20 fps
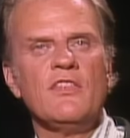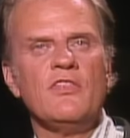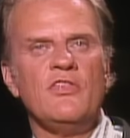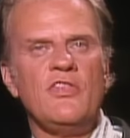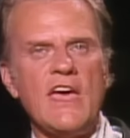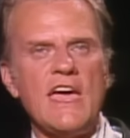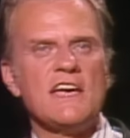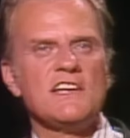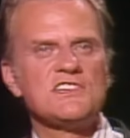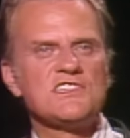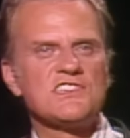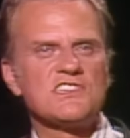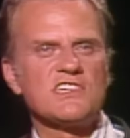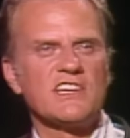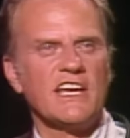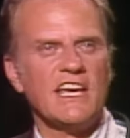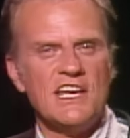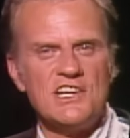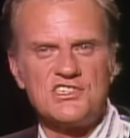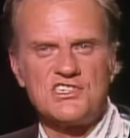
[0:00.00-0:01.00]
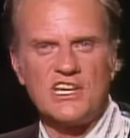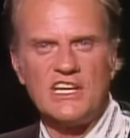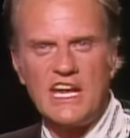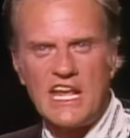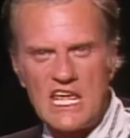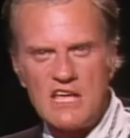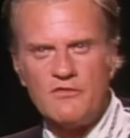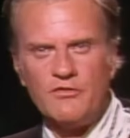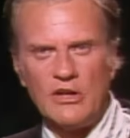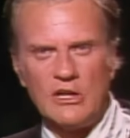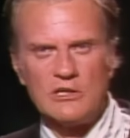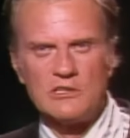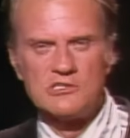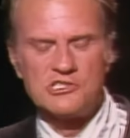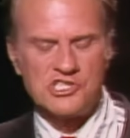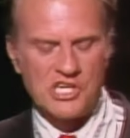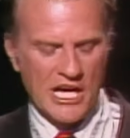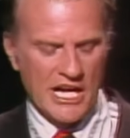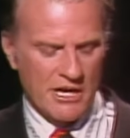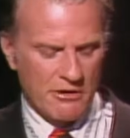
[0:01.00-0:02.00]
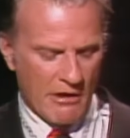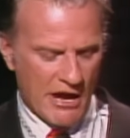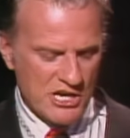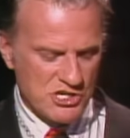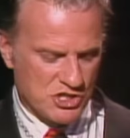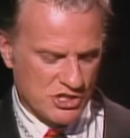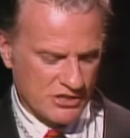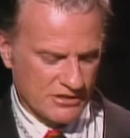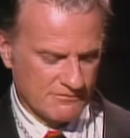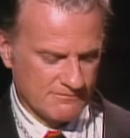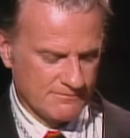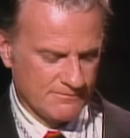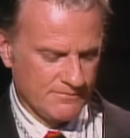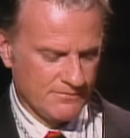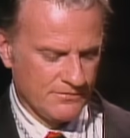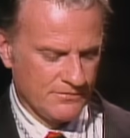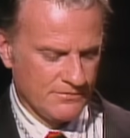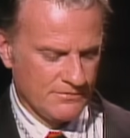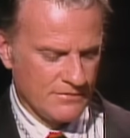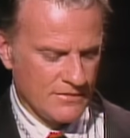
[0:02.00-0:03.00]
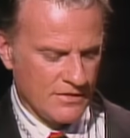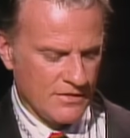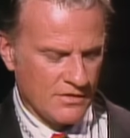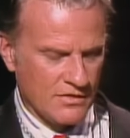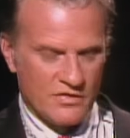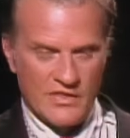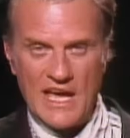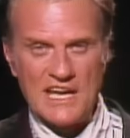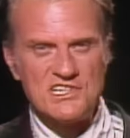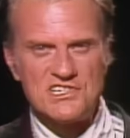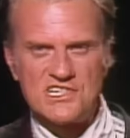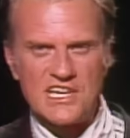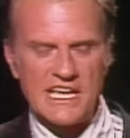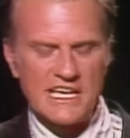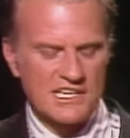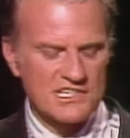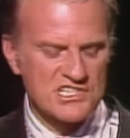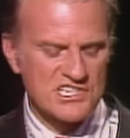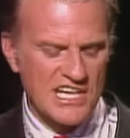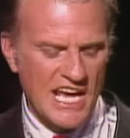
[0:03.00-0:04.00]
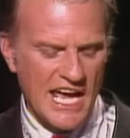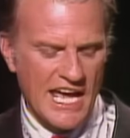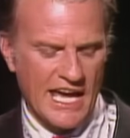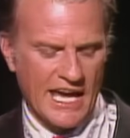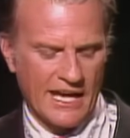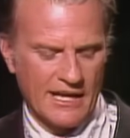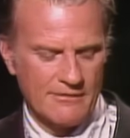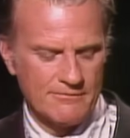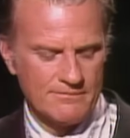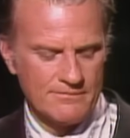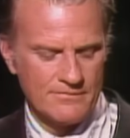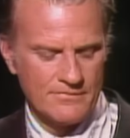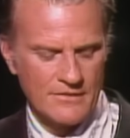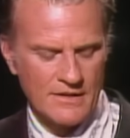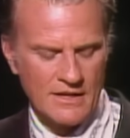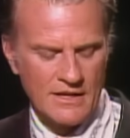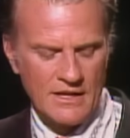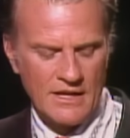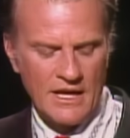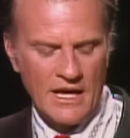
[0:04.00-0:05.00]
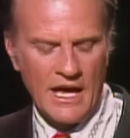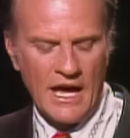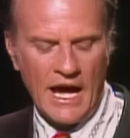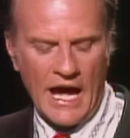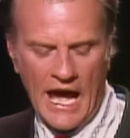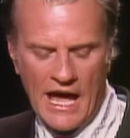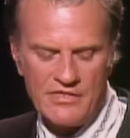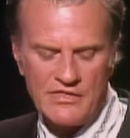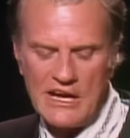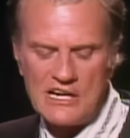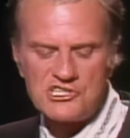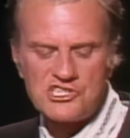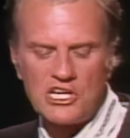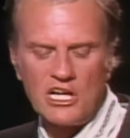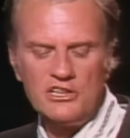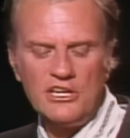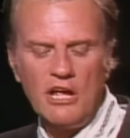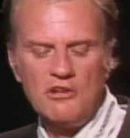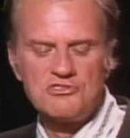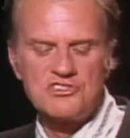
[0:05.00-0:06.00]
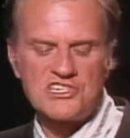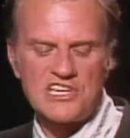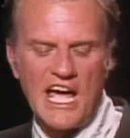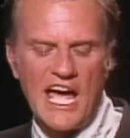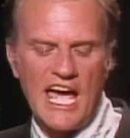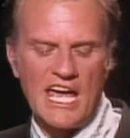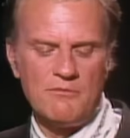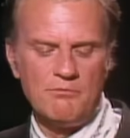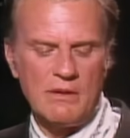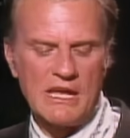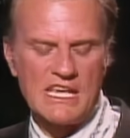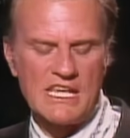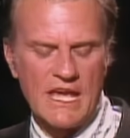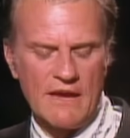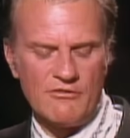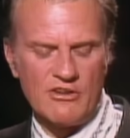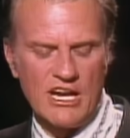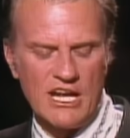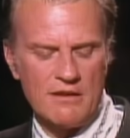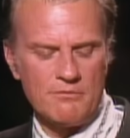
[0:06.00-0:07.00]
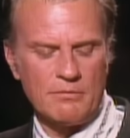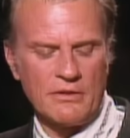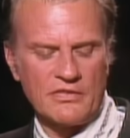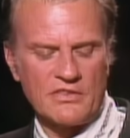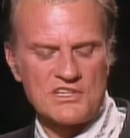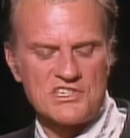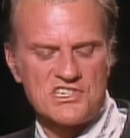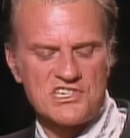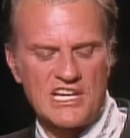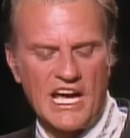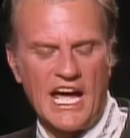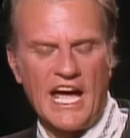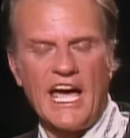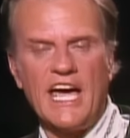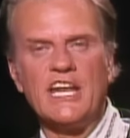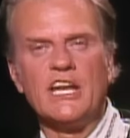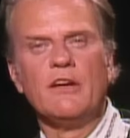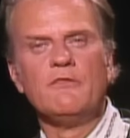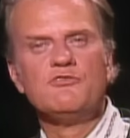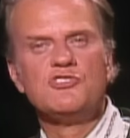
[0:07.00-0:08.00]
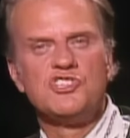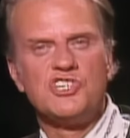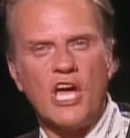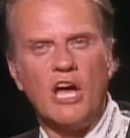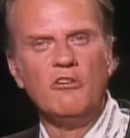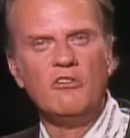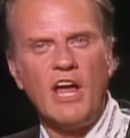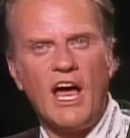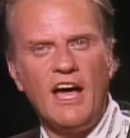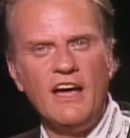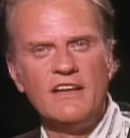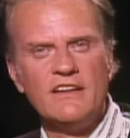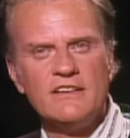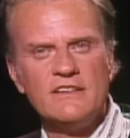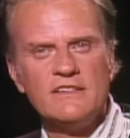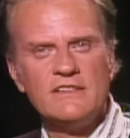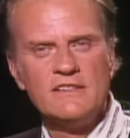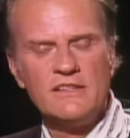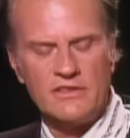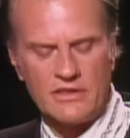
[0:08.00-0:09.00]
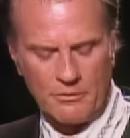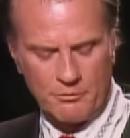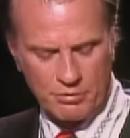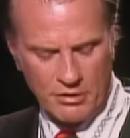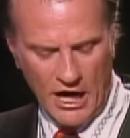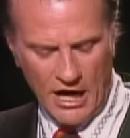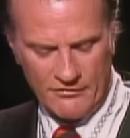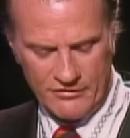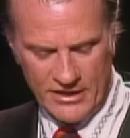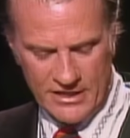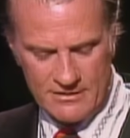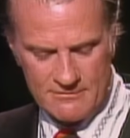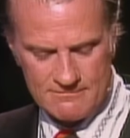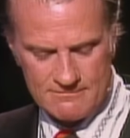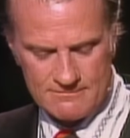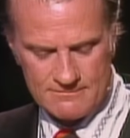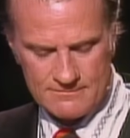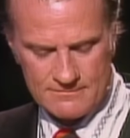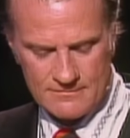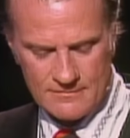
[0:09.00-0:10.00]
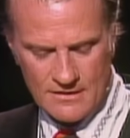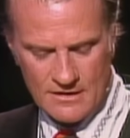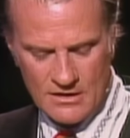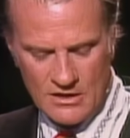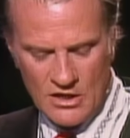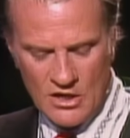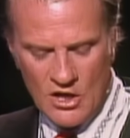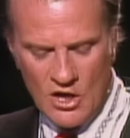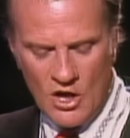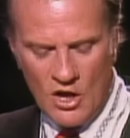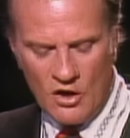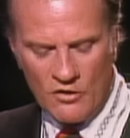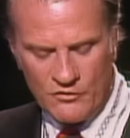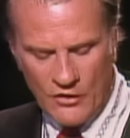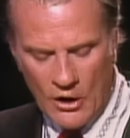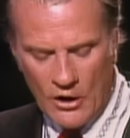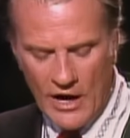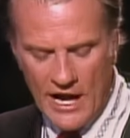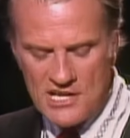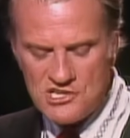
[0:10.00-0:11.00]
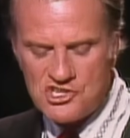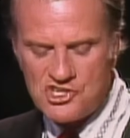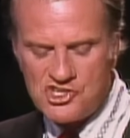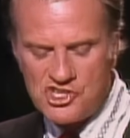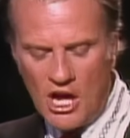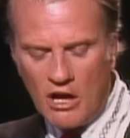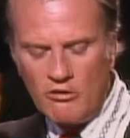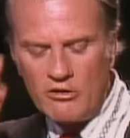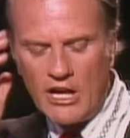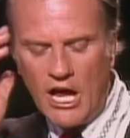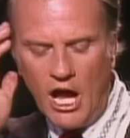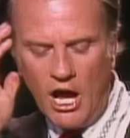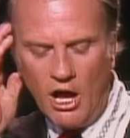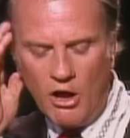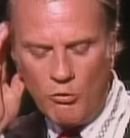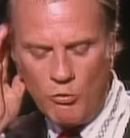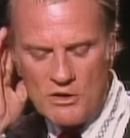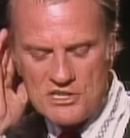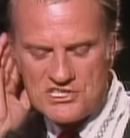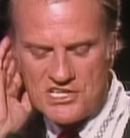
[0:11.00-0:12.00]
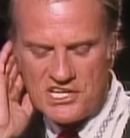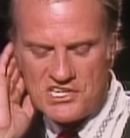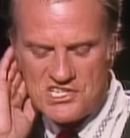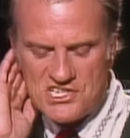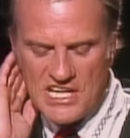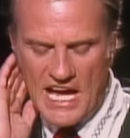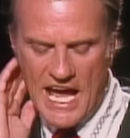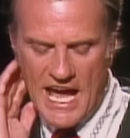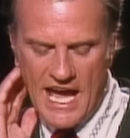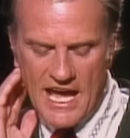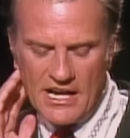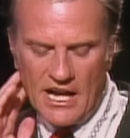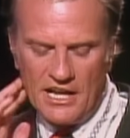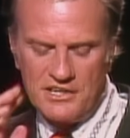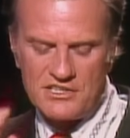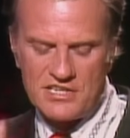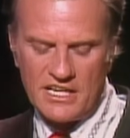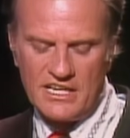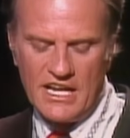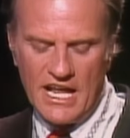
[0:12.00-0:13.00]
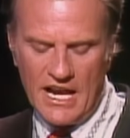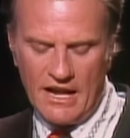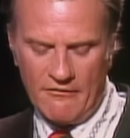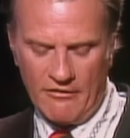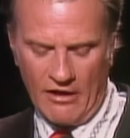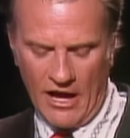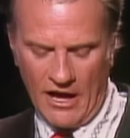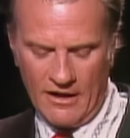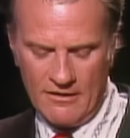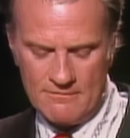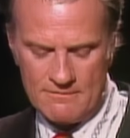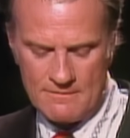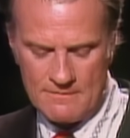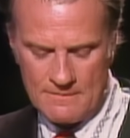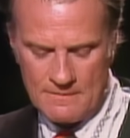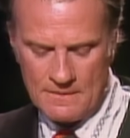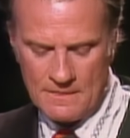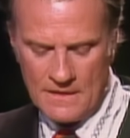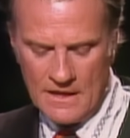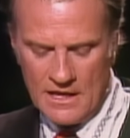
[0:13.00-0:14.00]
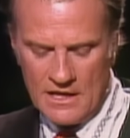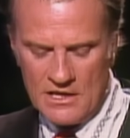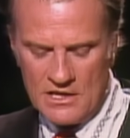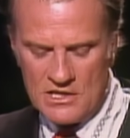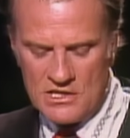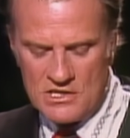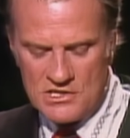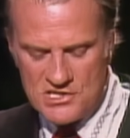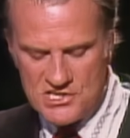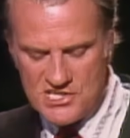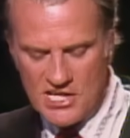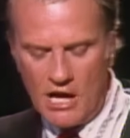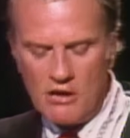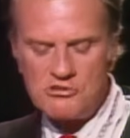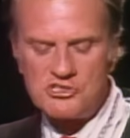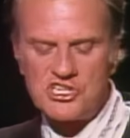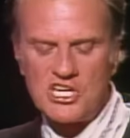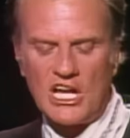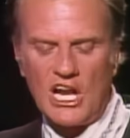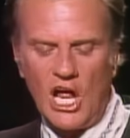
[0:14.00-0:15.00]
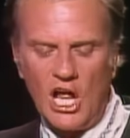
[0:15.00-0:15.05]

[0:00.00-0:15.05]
"This is an evil generation. They seek a sign, and there shall no sign be given it but the sign of Jonah the prophet. For as Jonah was a sign unto Nineveh, so shall